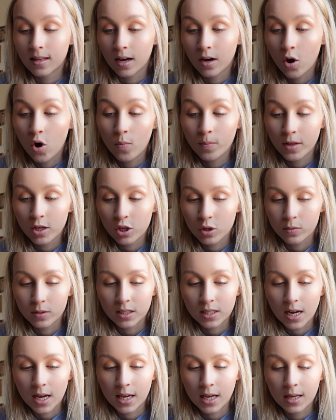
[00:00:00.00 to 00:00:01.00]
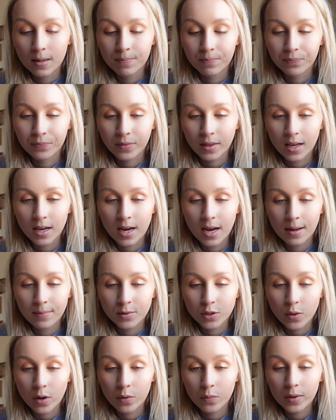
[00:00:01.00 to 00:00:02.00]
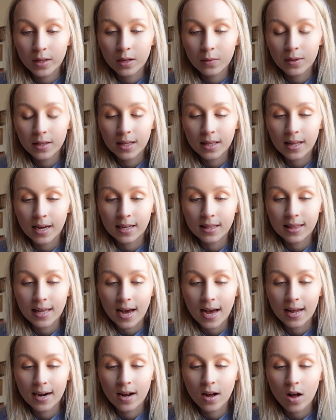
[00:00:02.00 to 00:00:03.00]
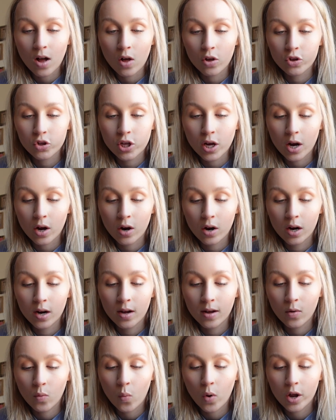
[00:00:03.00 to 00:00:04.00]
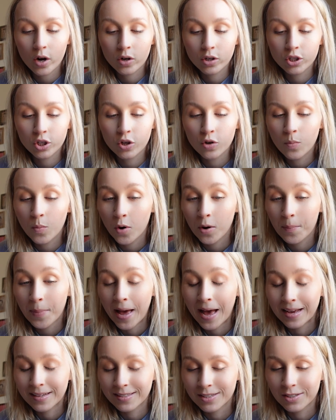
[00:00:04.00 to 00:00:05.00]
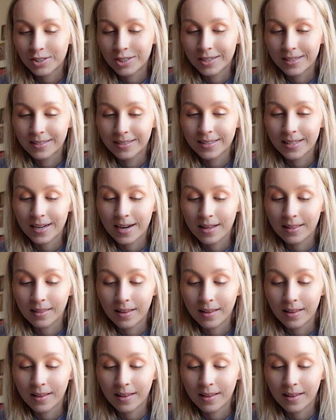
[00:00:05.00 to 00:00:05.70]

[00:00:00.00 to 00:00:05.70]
the home that she was staying in. So I really like that. I'll share one or two more passages that I